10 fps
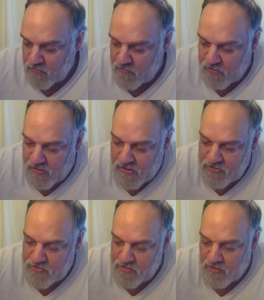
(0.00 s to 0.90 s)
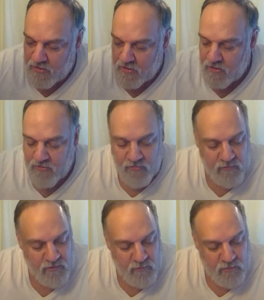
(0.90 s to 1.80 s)
inhalation and get cuts
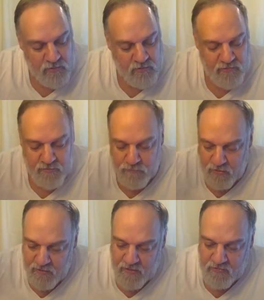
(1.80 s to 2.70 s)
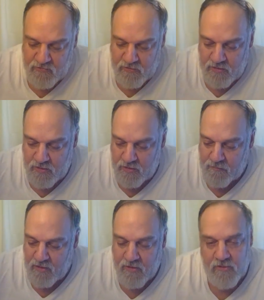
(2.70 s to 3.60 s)
on their wounds and breathe that shit in and
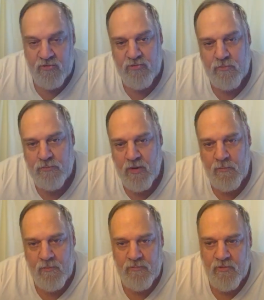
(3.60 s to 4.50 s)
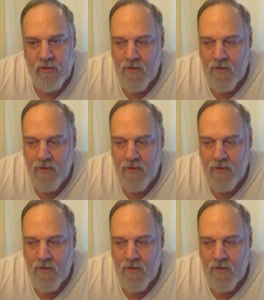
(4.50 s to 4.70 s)
make additional problems.